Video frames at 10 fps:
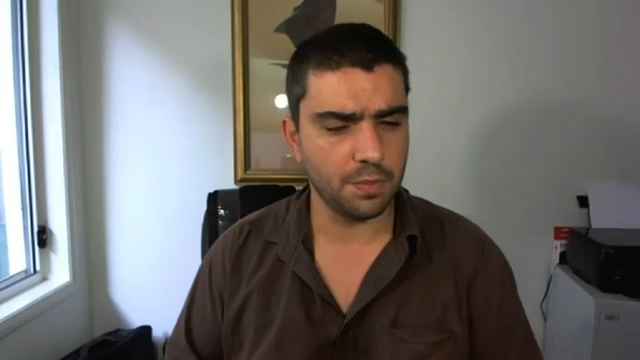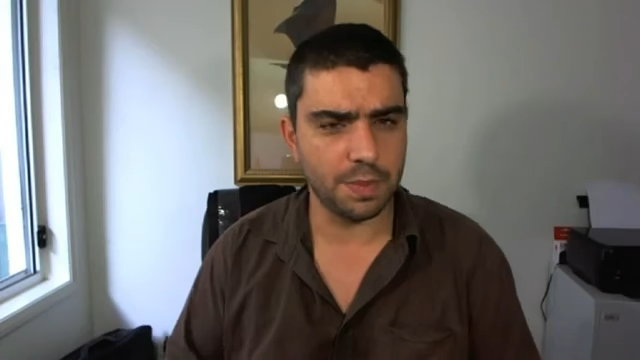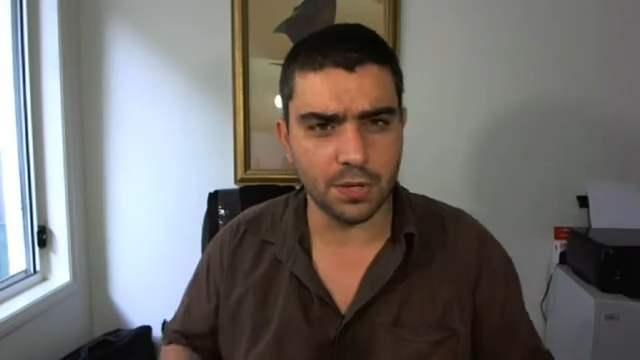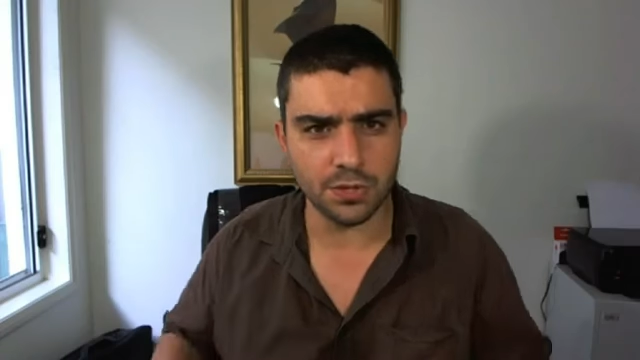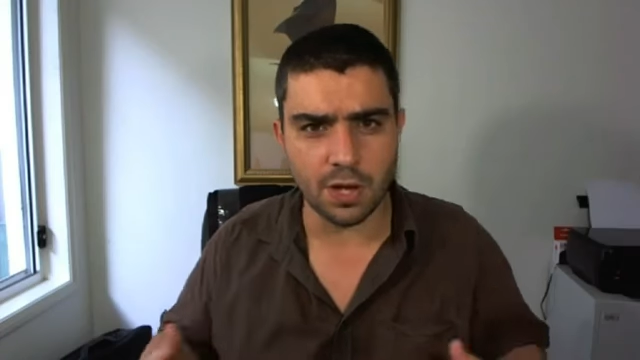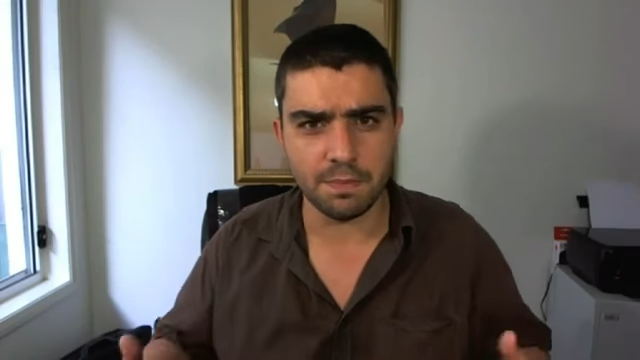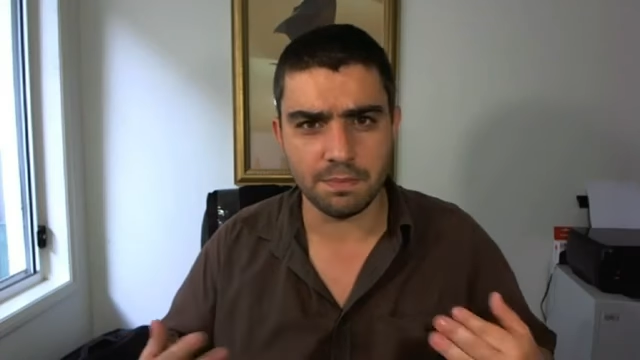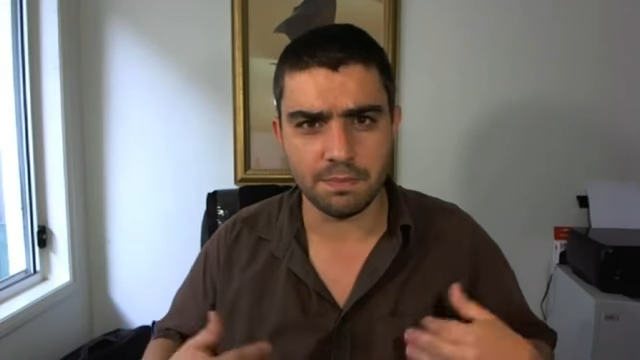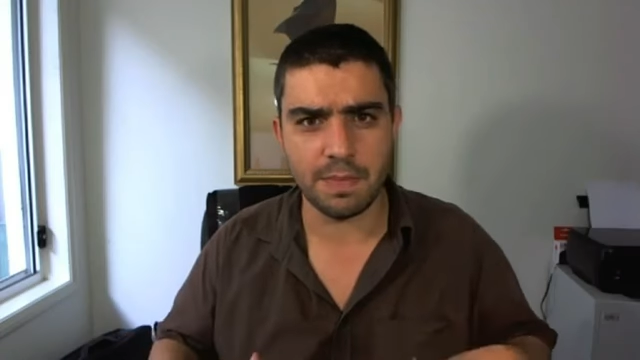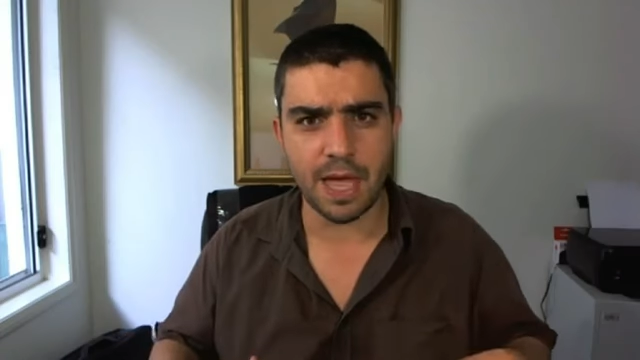Because
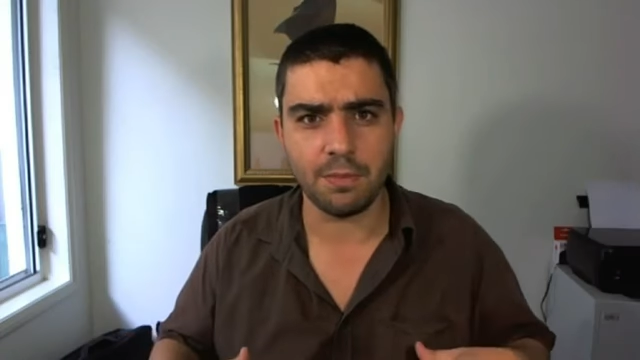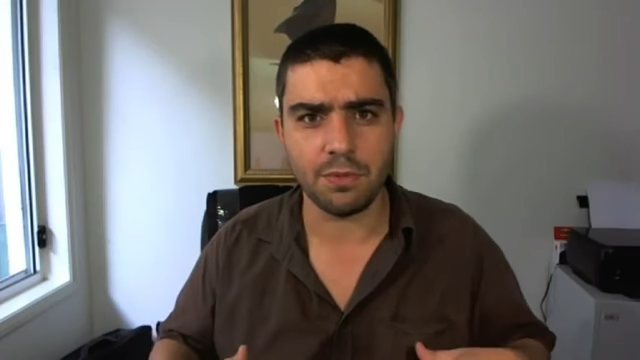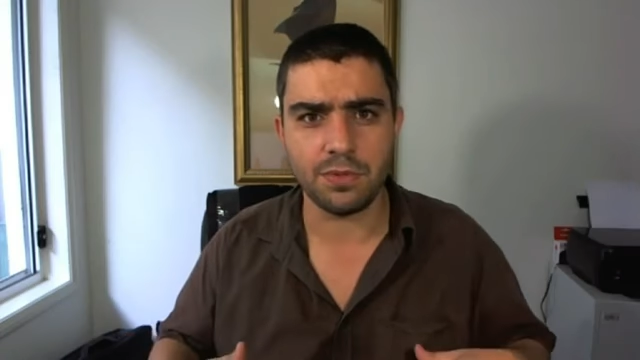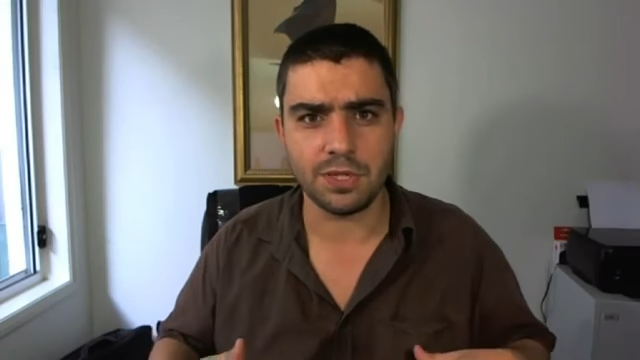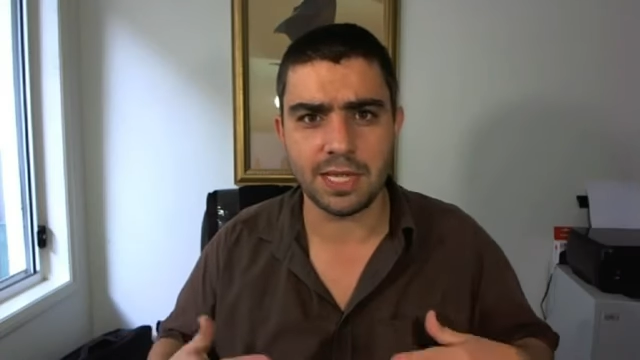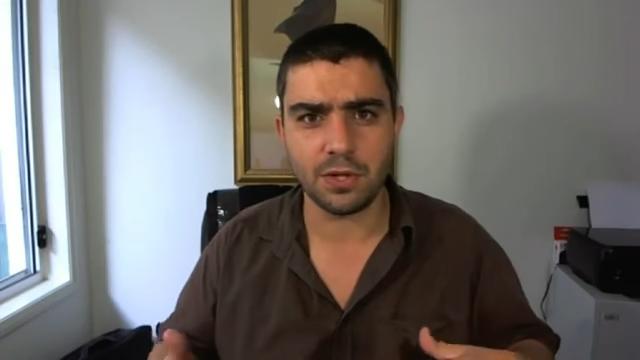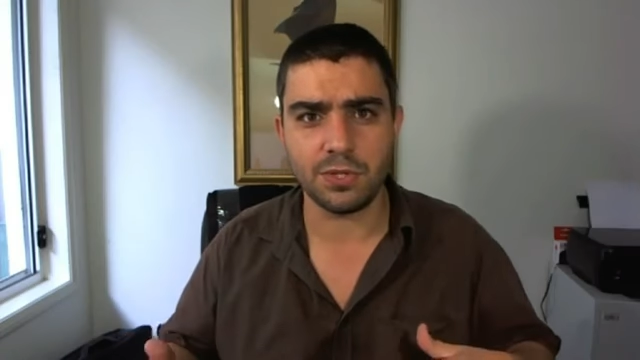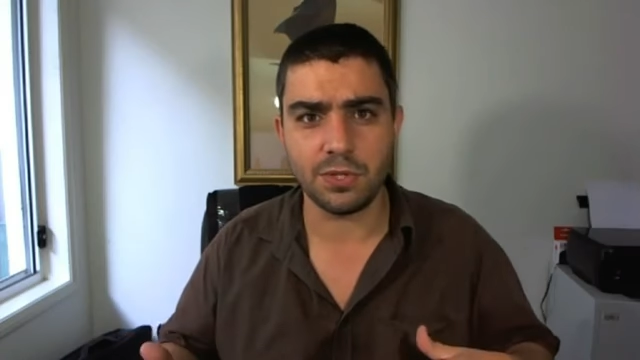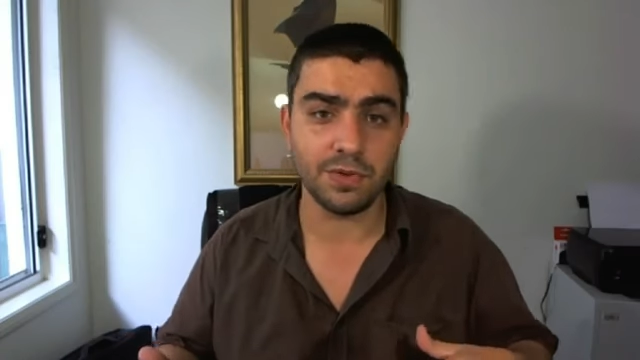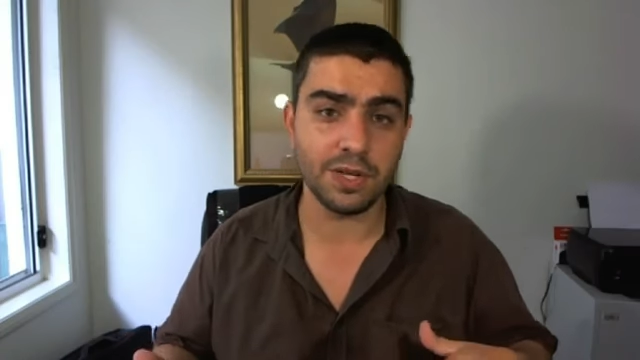I'm able to sell
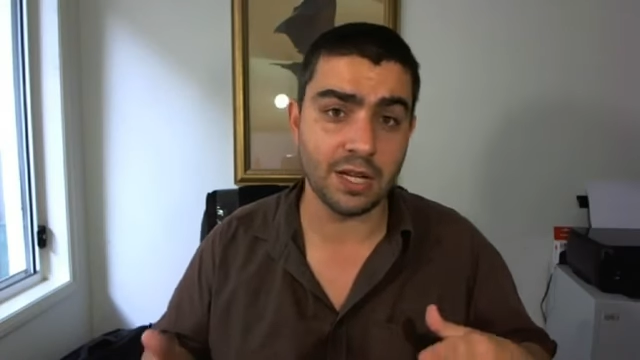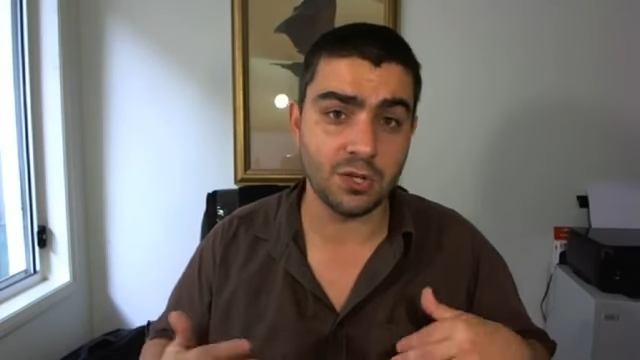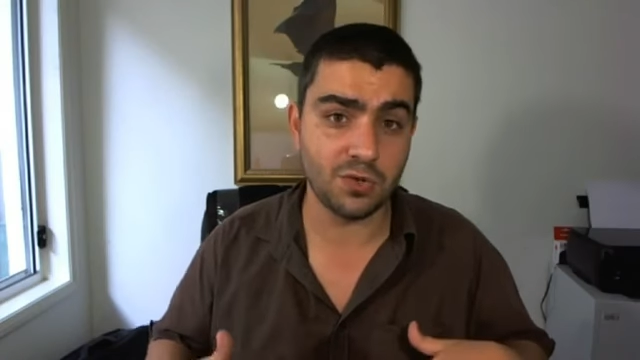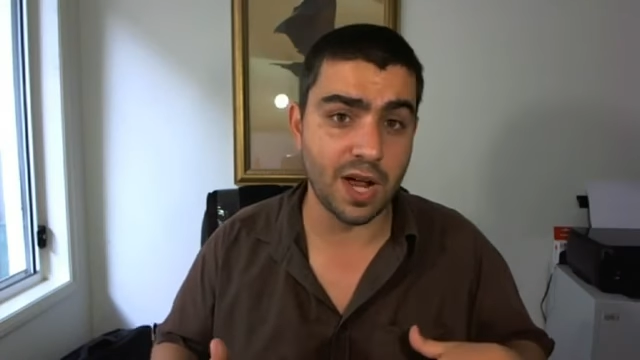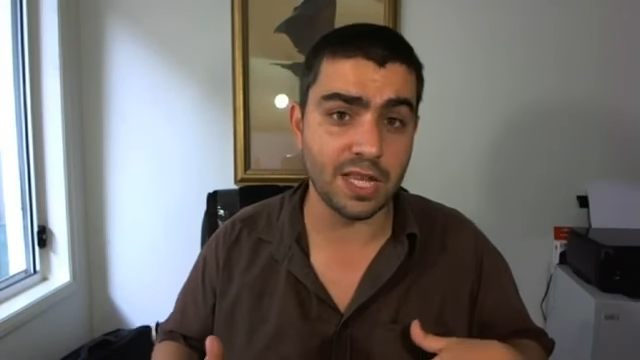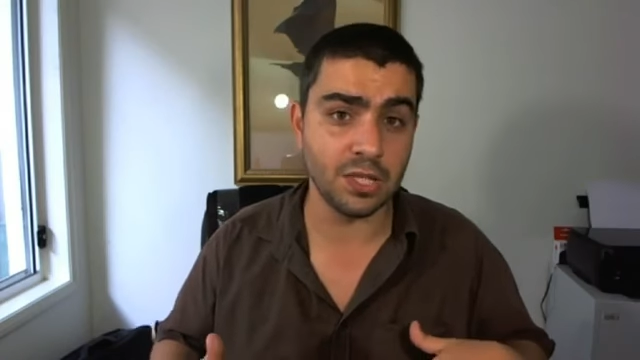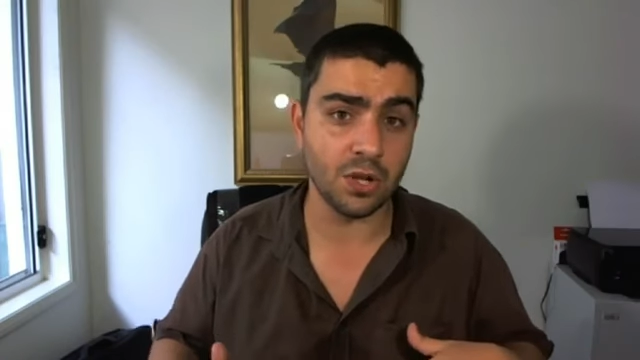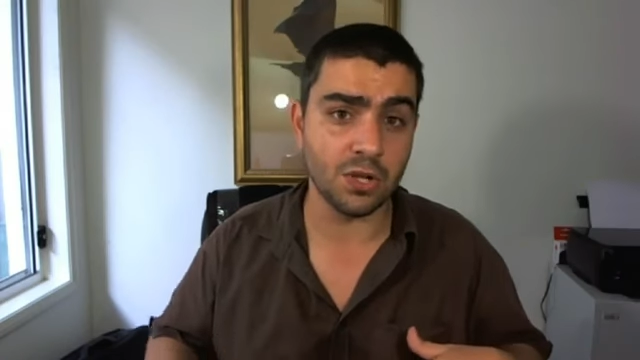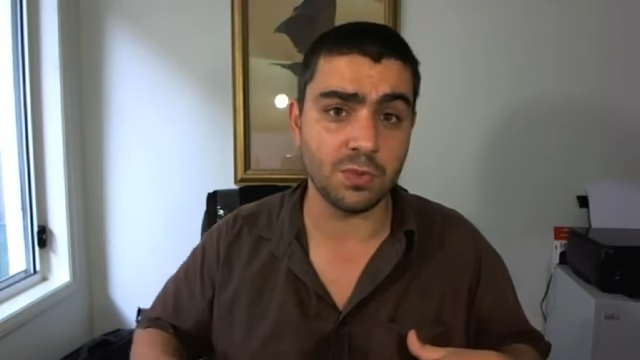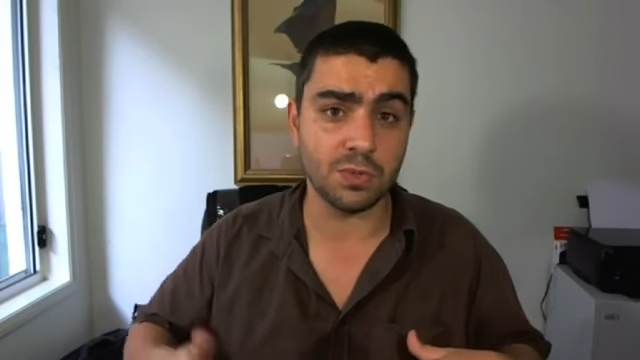silver and get Australian dollars,